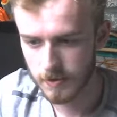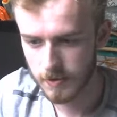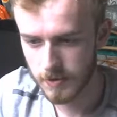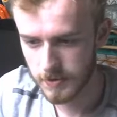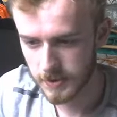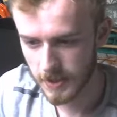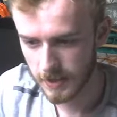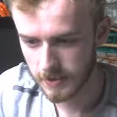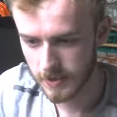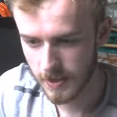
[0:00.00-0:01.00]
new
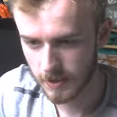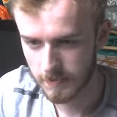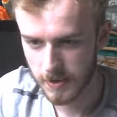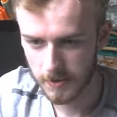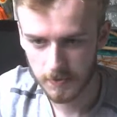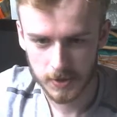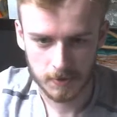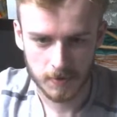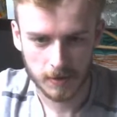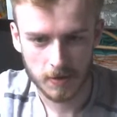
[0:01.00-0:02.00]
text document, which you
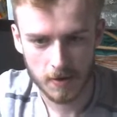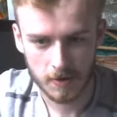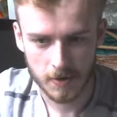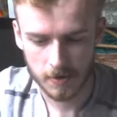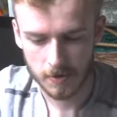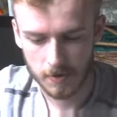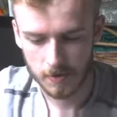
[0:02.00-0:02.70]
want to call this